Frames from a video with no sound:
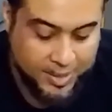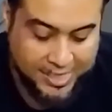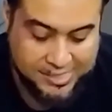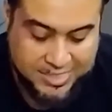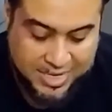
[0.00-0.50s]

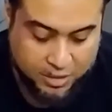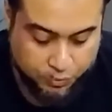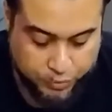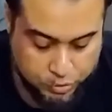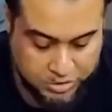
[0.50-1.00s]
instead
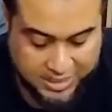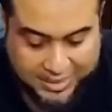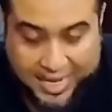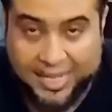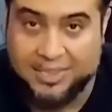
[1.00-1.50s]
of using
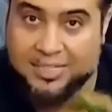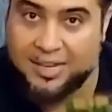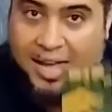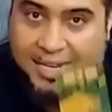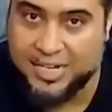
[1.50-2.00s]
the health,
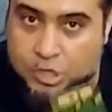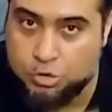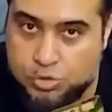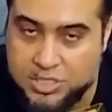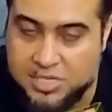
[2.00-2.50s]
I can
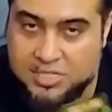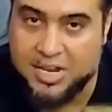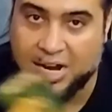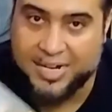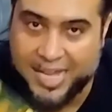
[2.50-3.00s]
use this
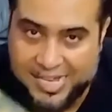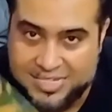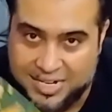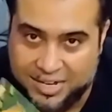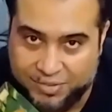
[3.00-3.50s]
card
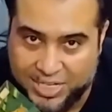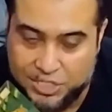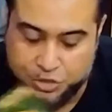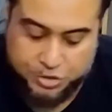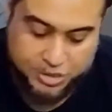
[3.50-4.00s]
as a
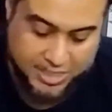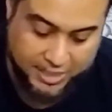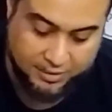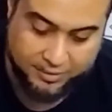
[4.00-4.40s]
navigation skill.